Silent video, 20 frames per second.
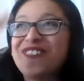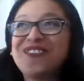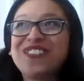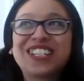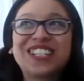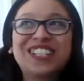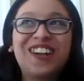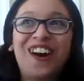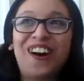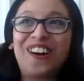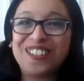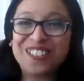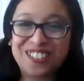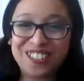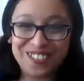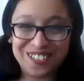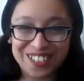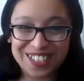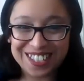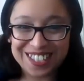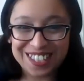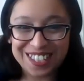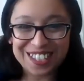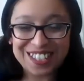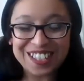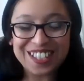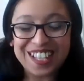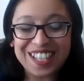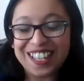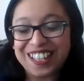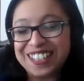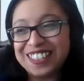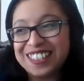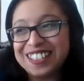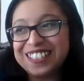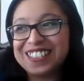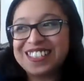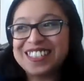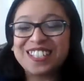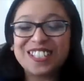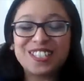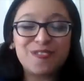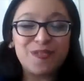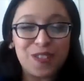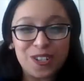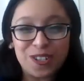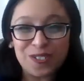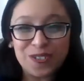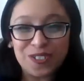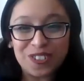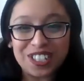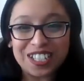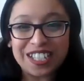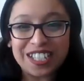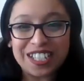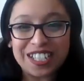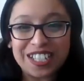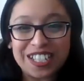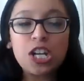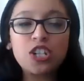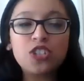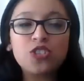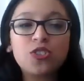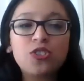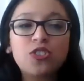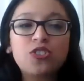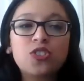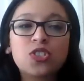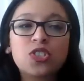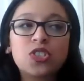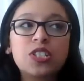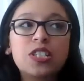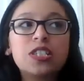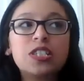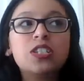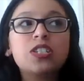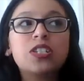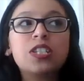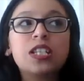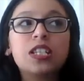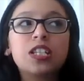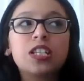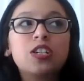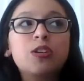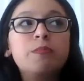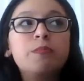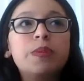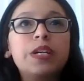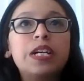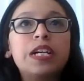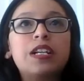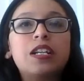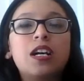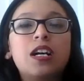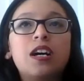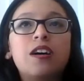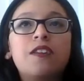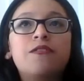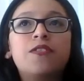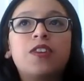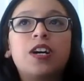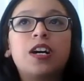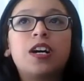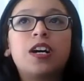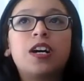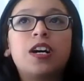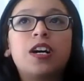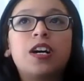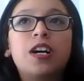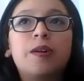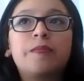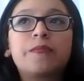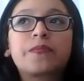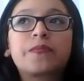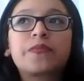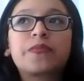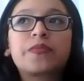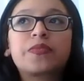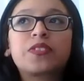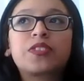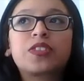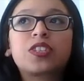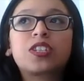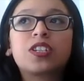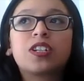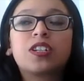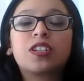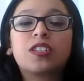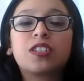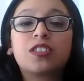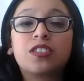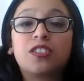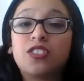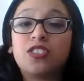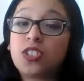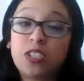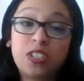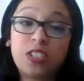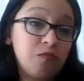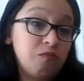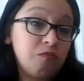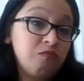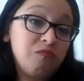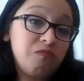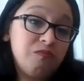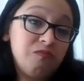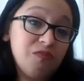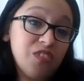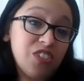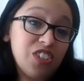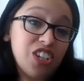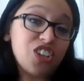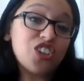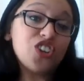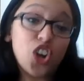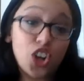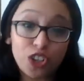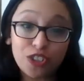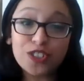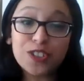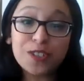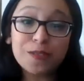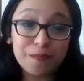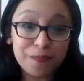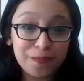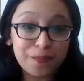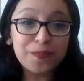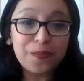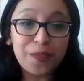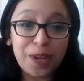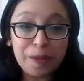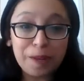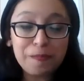we can all do these things virtually. So there's a little bit of um, there's a hurt, right?